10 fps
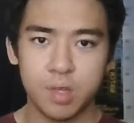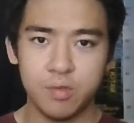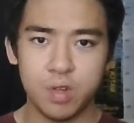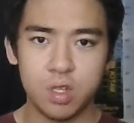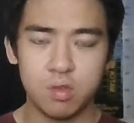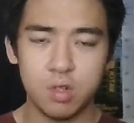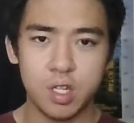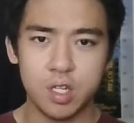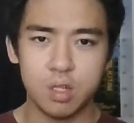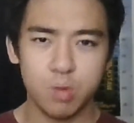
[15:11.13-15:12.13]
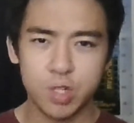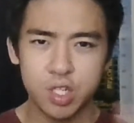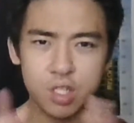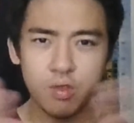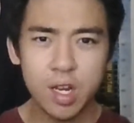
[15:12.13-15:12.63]
first rotation, which
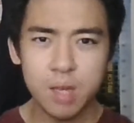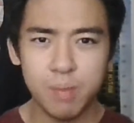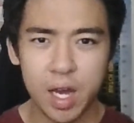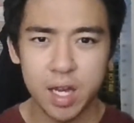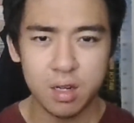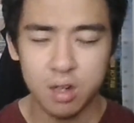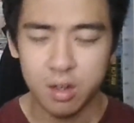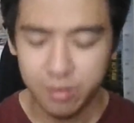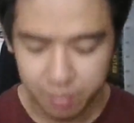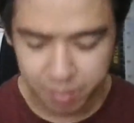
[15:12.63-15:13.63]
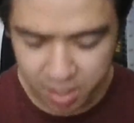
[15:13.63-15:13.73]
is already bad enough